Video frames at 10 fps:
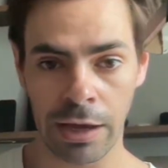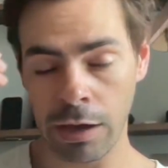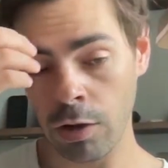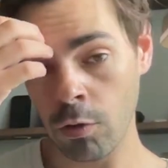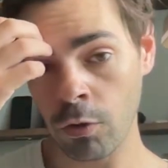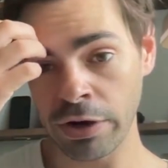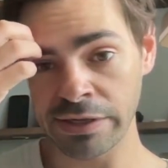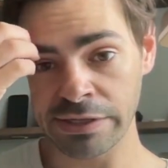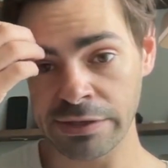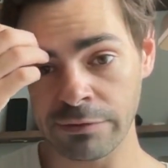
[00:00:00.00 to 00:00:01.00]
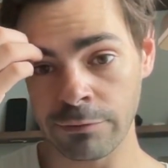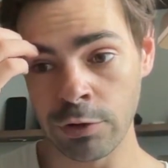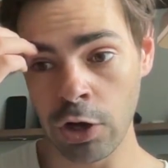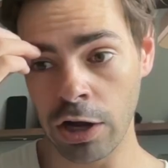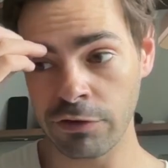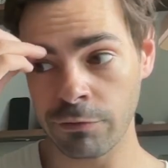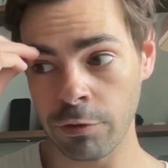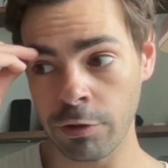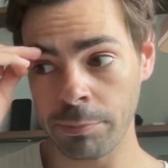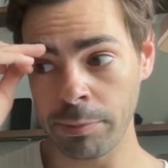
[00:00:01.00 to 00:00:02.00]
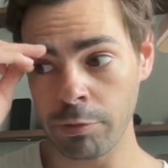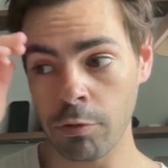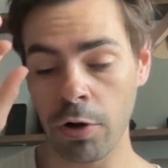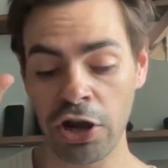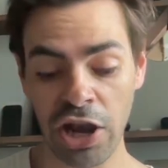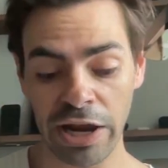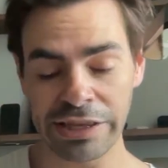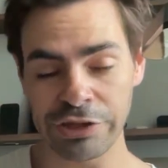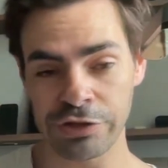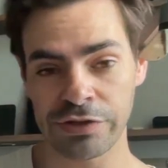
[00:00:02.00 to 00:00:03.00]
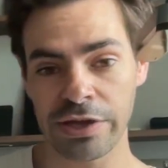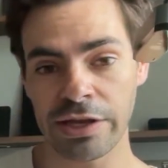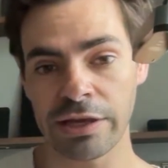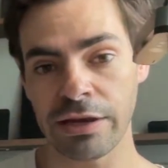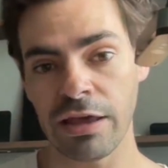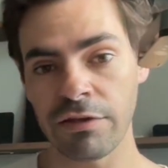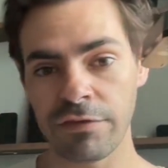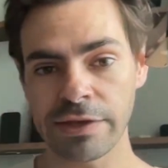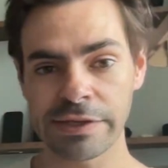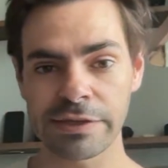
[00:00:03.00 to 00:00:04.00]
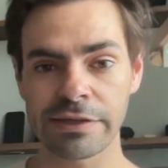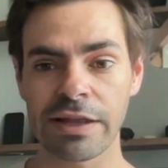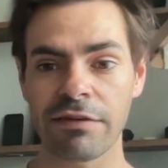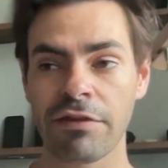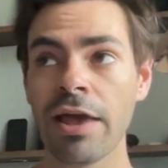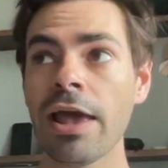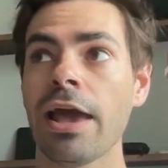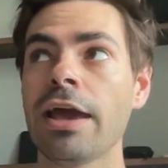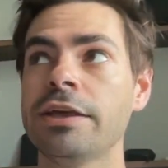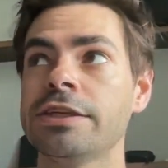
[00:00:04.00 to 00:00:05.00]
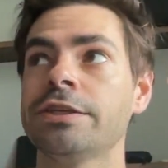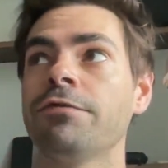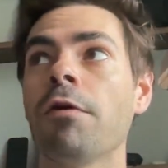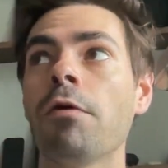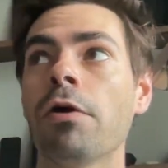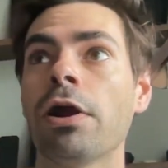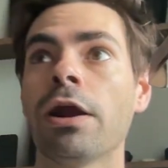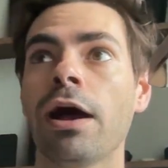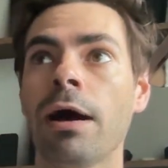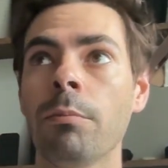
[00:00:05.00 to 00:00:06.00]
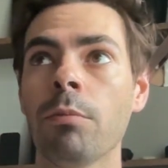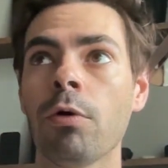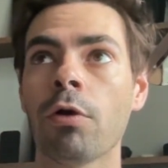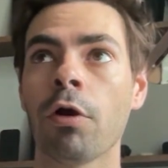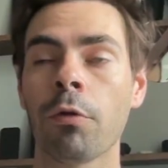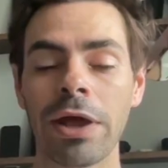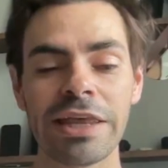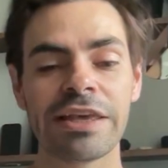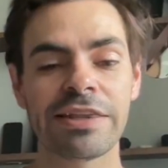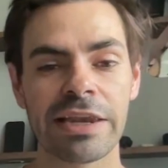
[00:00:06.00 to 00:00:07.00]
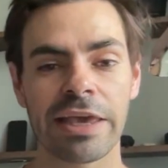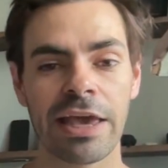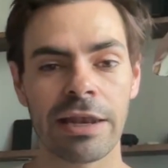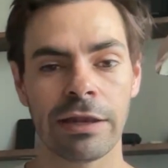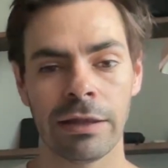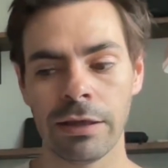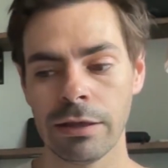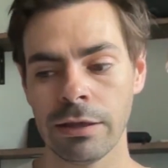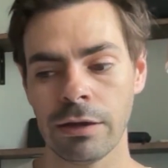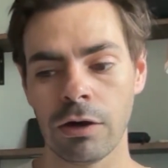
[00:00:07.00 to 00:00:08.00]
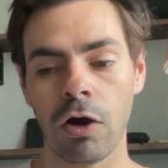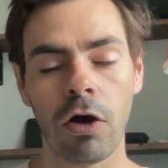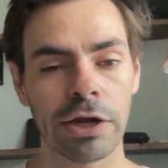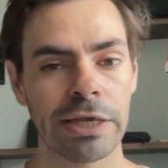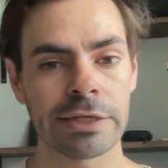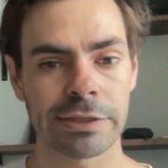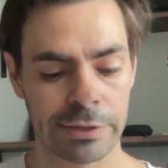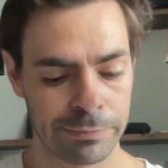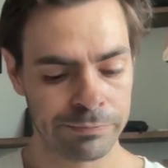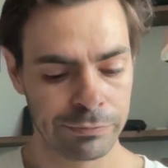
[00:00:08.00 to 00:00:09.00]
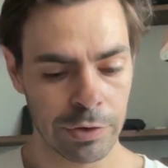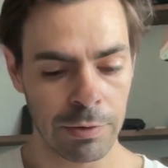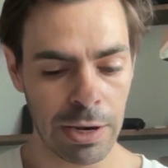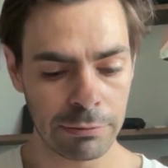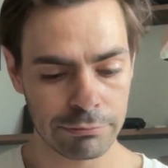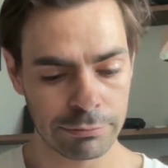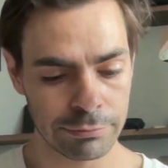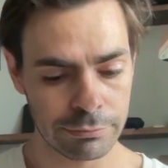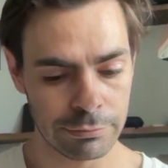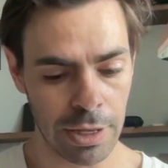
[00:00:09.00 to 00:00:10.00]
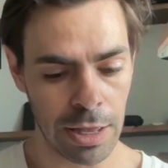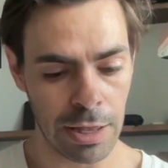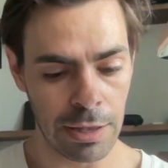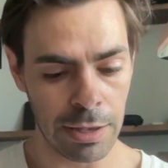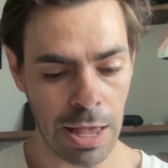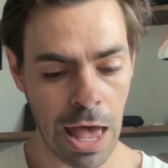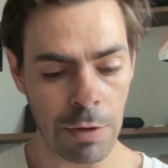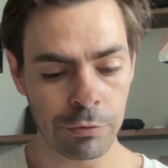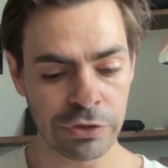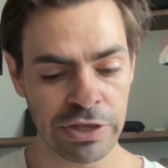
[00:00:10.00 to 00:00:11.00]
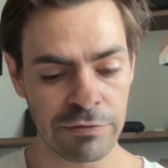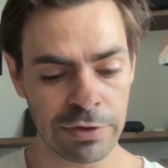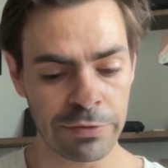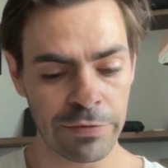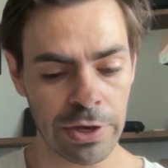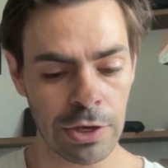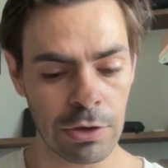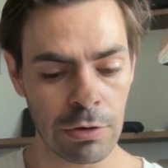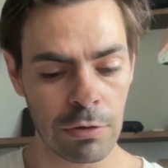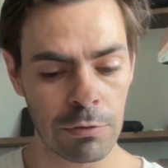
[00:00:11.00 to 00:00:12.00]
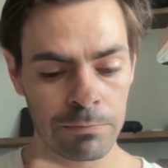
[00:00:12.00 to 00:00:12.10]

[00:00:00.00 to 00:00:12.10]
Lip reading: or it's not for people who are not interested in fitness and stuff. It's for already a dedicated audience, right? I would give this video